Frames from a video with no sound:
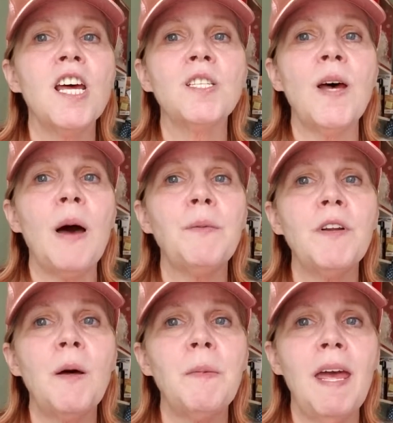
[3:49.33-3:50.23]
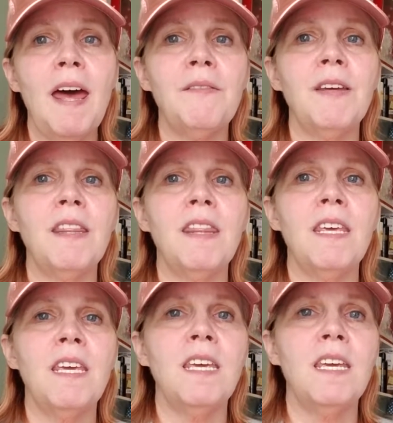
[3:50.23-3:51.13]
So I will not be having
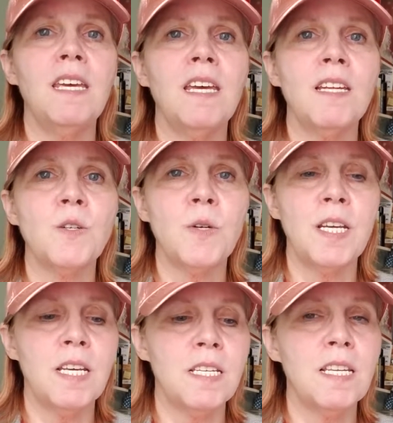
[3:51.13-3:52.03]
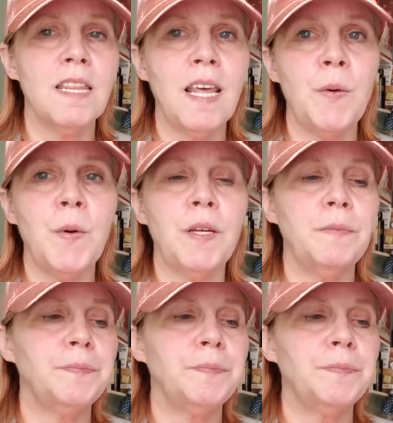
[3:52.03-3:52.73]
the tortillas. They will.